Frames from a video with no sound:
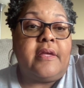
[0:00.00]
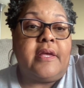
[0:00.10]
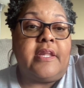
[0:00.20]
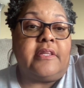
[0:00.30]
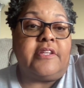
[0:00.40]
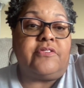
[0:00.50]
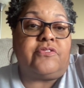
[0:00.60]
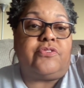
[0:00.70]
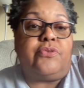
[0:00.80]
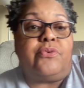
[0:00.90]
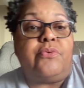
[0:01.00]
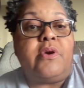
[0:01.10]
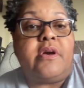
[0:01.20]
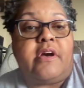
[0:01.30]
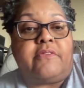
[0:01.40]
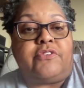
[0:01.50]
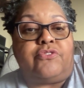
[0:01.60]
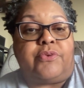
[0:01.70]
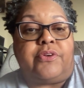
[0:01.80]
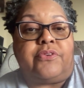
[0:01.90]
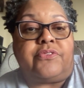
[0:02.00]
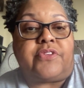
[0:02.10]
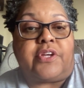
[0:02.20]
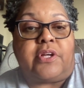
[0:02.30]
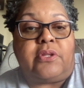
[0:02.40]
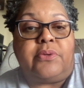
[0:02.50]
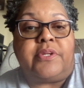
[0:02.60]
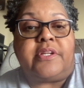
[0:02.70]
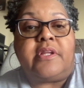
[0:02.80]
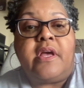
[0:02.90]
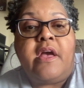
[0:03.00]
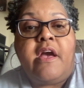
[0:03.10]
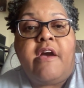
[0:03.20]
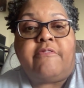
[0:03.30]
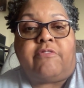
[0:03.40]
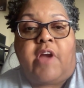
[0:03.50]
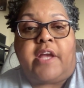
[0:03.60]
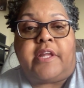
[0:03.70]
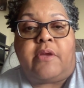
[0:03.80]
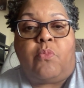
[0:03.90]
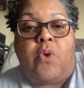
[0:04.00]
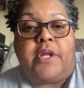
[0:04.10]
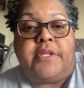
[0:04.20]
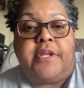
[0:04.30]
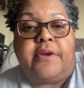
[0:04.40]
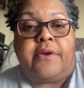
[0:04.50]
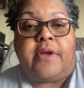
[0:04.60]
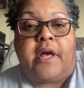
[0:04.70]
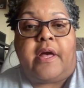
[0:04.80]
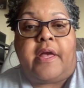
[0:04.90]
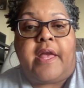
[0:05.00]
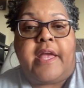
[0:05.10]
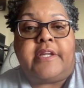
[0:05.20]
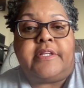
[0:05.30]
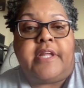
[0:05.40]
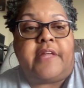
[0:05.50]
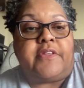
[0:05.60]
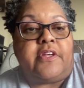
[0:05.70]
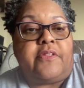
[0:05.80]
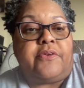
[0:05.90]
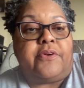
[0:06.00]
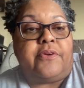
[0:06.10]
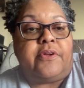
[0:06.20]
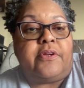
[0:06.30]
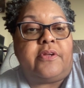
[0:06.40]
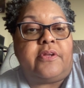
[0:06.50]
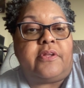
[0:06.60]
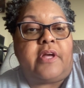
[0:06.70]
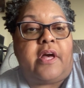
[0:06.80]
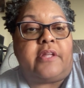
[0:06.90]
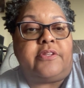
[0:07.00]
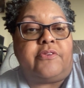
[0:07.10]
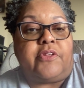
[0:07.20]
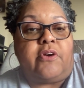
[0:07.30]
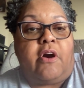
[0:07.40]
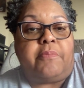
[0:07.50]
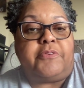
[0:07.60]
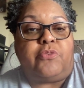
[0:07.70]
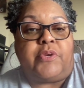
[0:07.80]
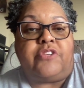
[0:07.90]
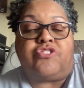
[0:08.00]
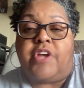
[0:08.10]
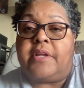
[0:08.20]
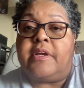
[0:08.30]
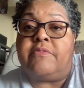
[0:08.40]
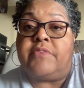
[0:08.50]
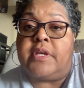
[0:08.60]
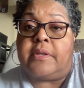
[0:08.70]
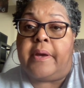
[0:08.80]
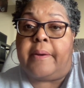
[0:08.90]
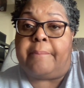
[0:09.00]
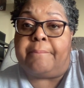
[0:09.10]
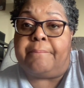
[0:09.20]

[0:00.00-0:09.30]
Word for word: And at least two of the drills concluded Friday, one near uh, Hainan and the other uh, near the Gulf between China and Vietnam.